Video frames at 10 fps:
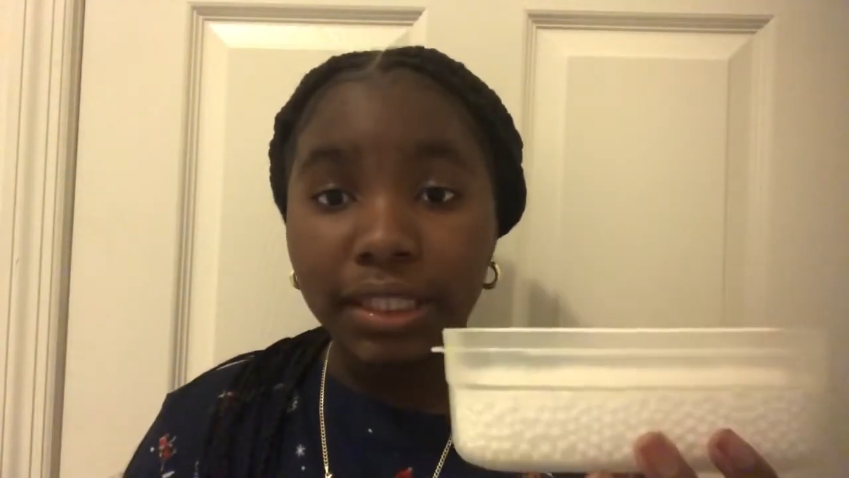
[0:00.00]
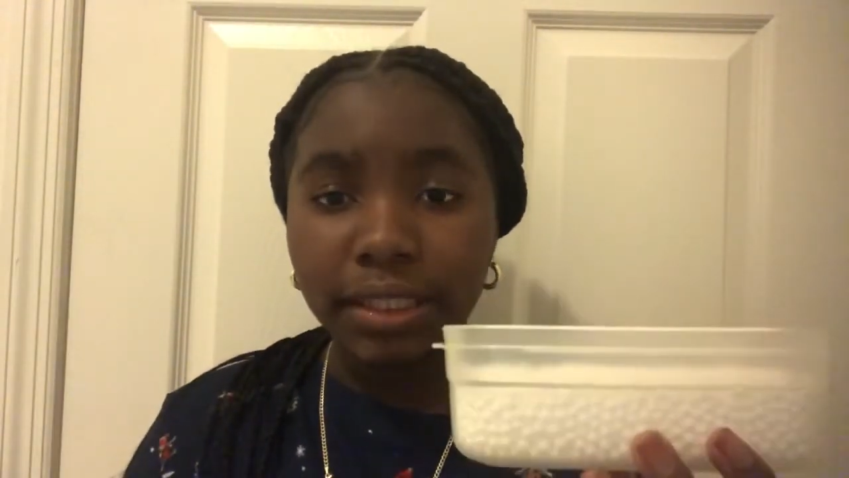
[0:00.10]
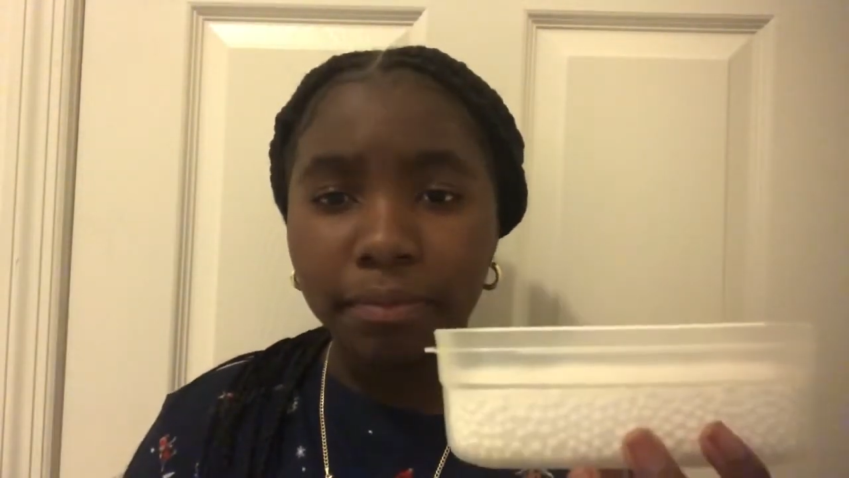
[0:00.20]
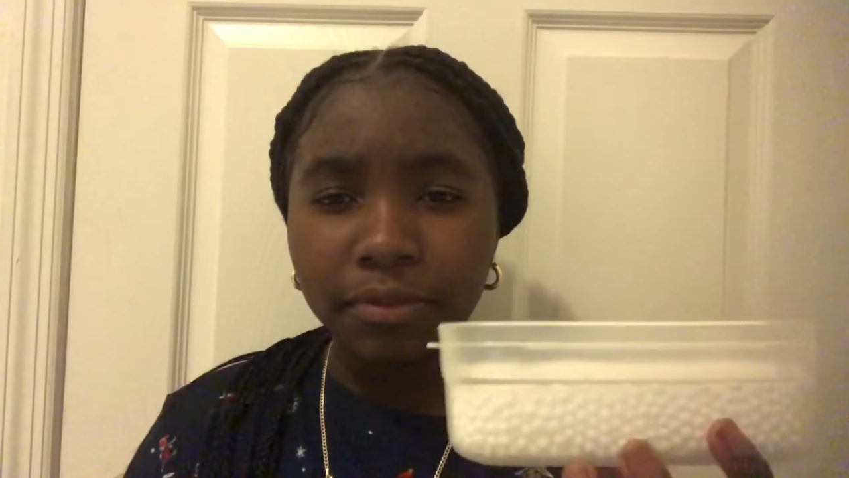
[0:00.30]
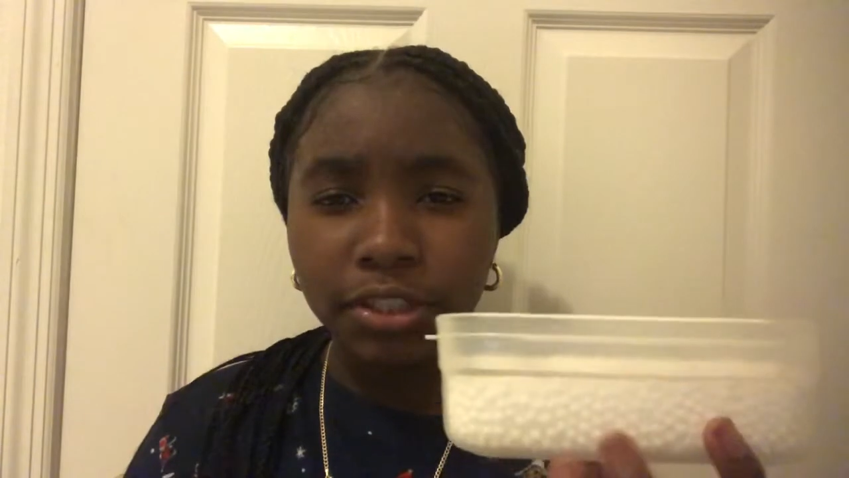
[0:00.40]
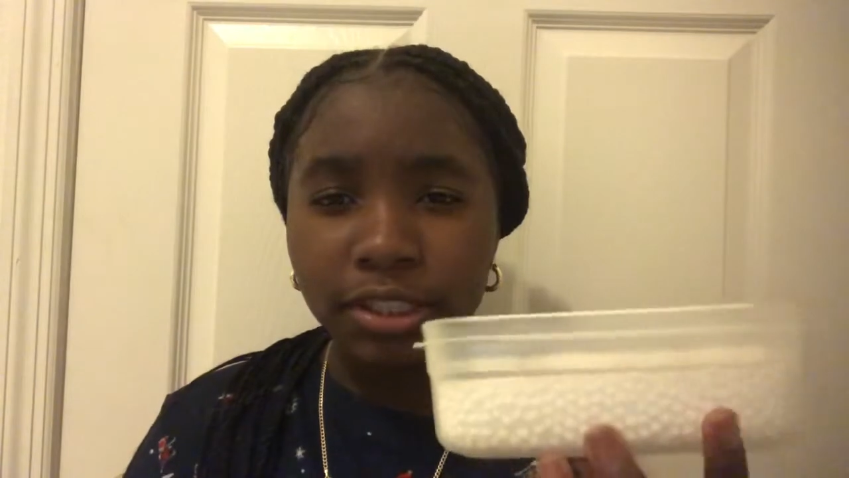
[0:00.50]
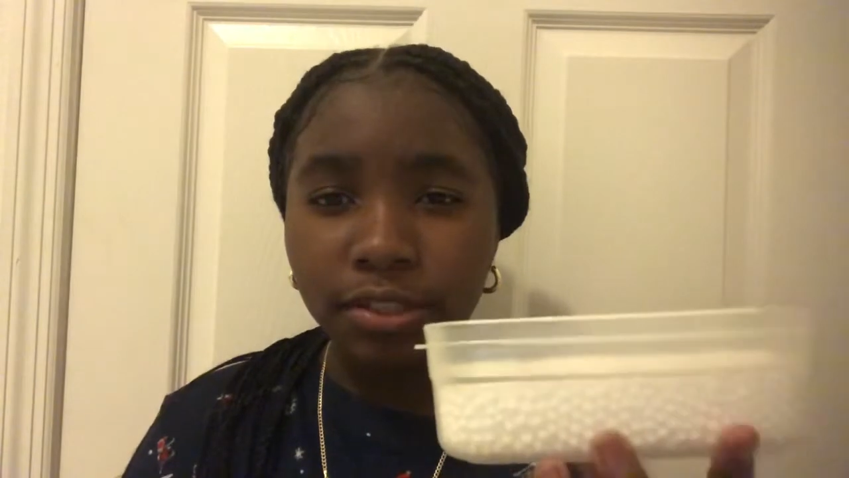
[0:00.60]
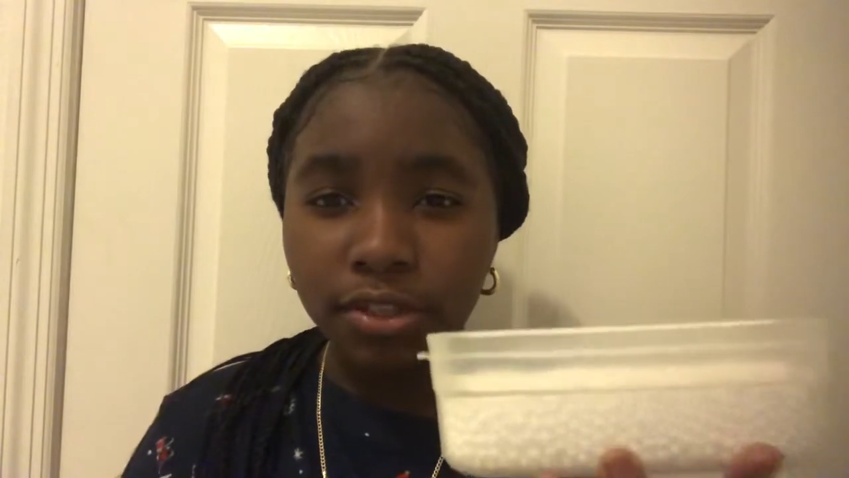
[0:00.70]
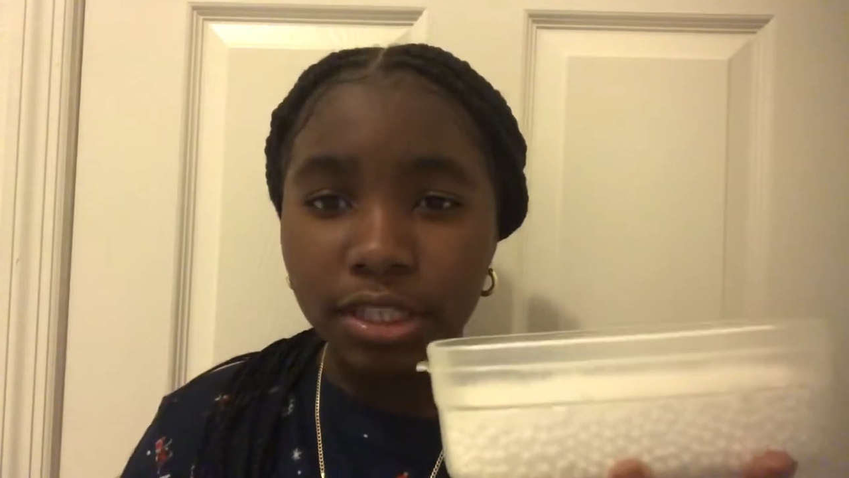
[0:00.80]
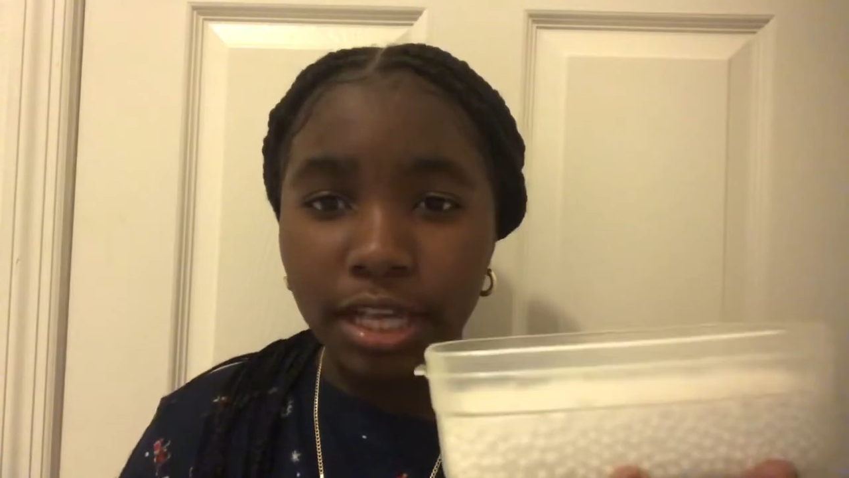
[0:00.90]
I'm still
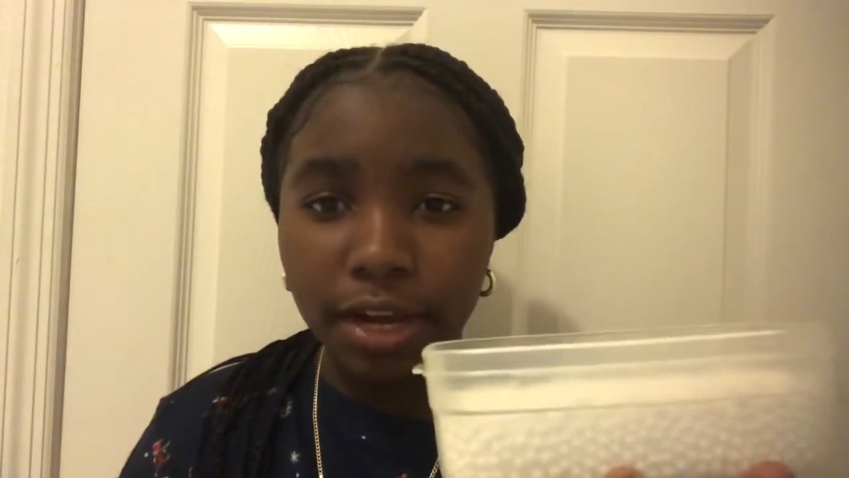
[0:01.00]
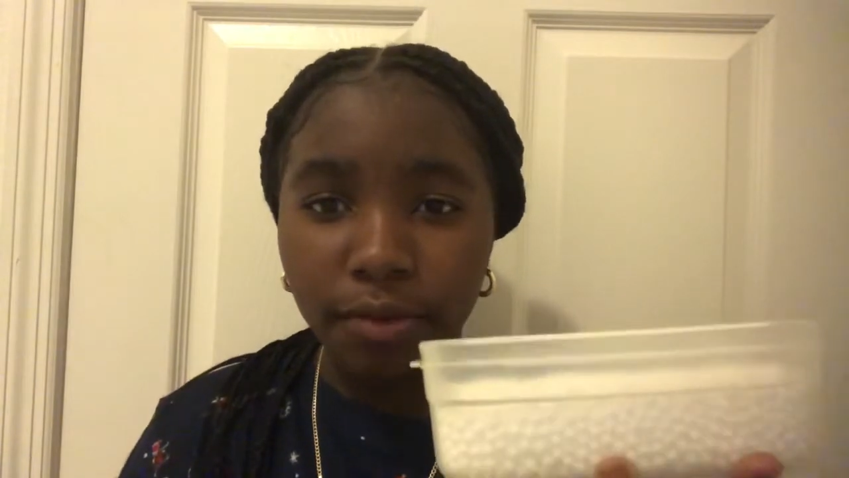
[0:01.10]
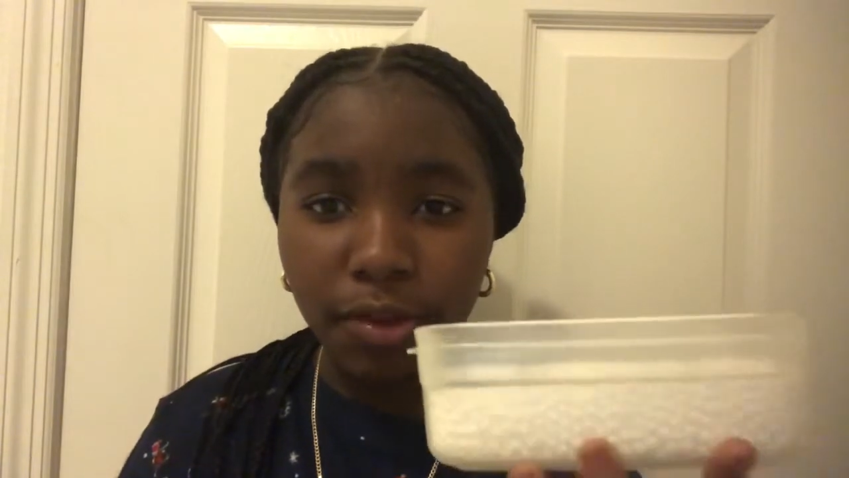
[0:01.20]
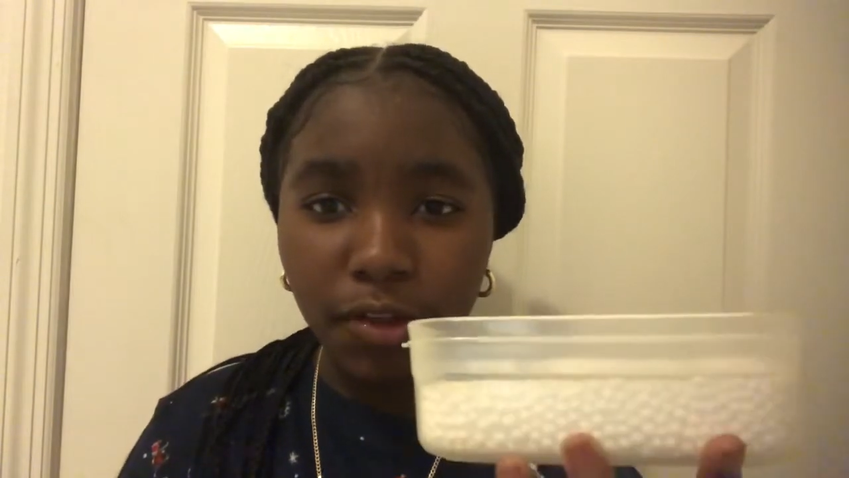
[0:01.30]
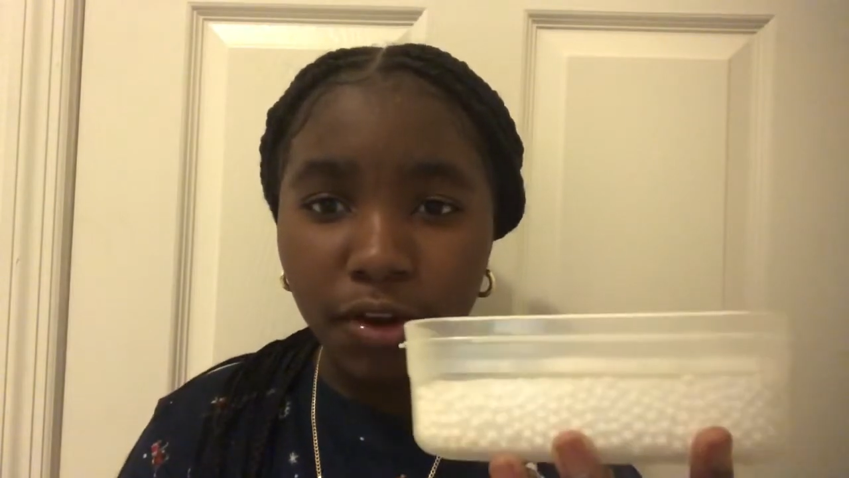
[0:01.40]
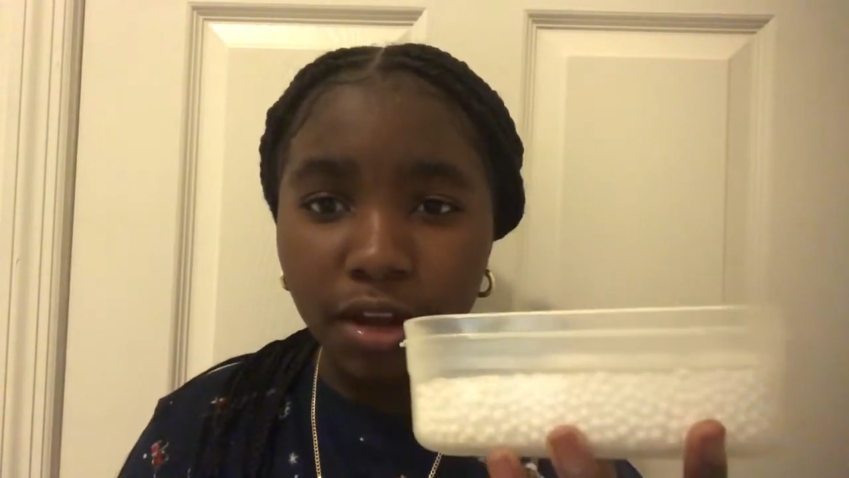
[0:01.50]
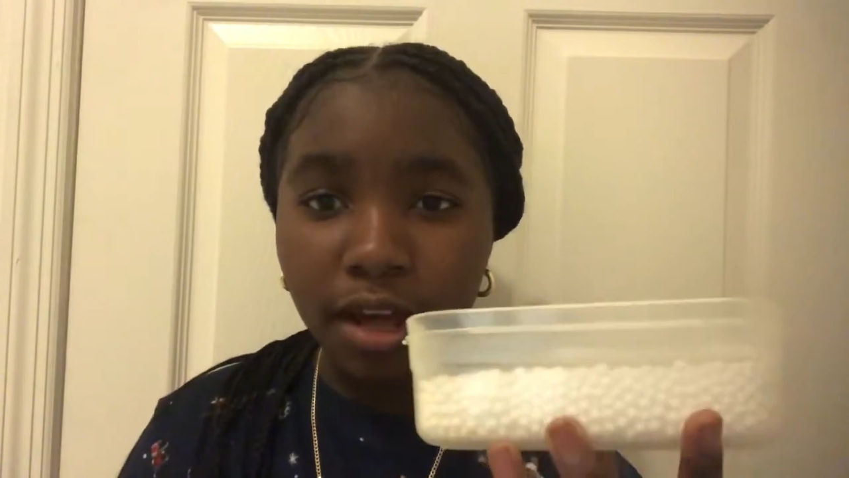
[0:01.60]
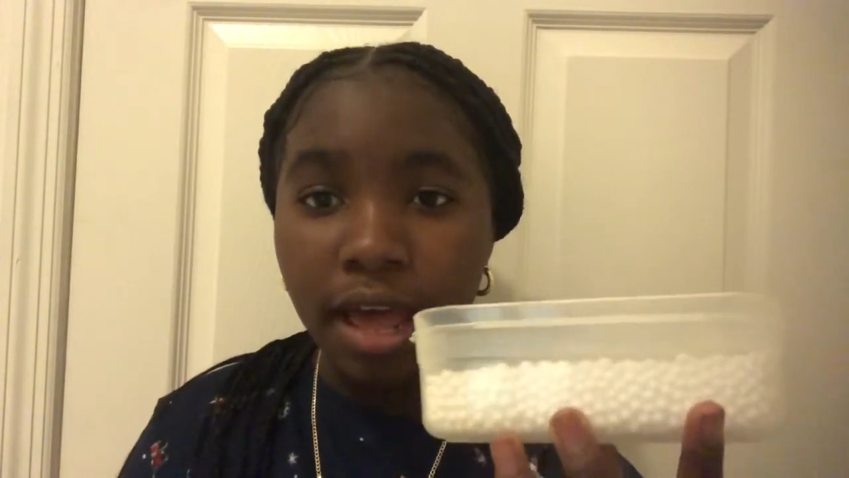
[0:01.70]
deciding whether or not